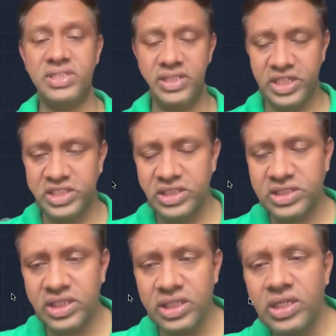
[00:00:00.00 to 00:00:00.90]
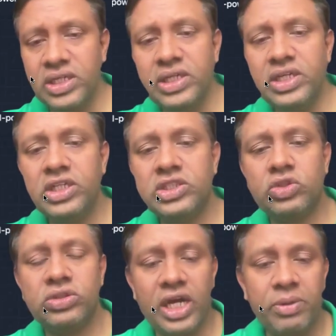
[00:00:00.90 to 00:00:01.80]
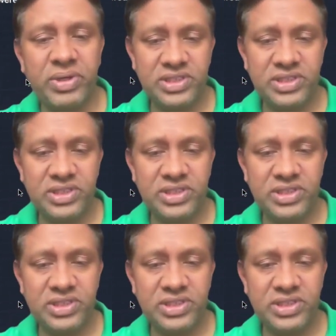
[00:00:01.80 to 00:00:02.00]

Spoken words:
presentations. So that